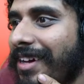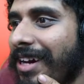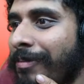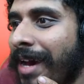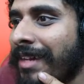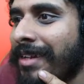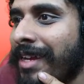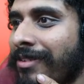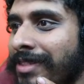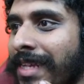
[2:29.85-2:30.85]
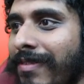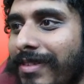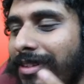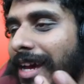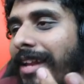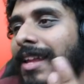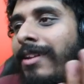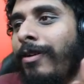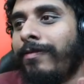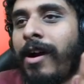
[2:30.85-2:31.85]
Adelaide on 7, you know, Adelaide
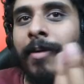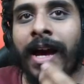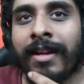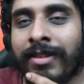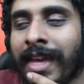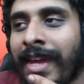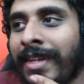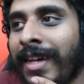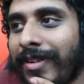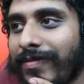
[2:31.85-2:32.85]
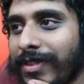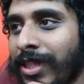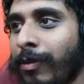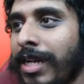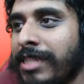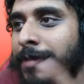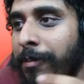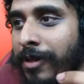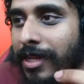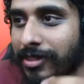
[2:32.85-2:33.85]
are not far behind getting that. You know what, that's my
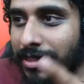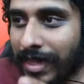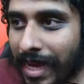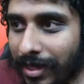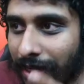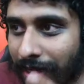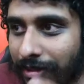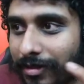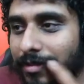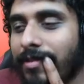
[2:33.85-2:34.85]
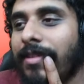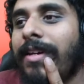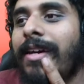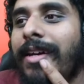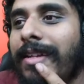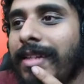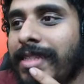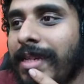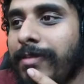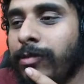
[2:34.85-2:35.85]
prediction. Adelaide, a
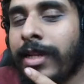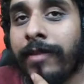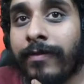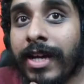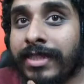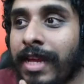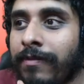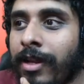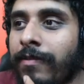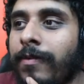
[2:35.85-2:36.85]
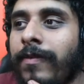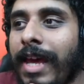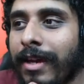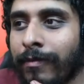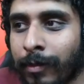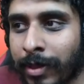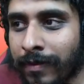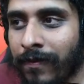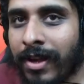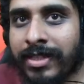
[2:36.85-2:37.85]
team to win the first AFLW flag, will be
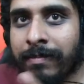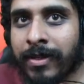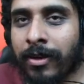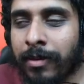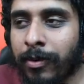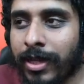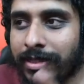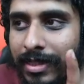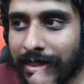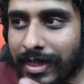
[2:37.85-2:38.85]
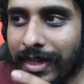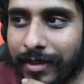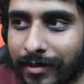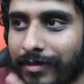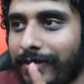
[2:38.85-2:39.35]
the first team to 100 points in this league.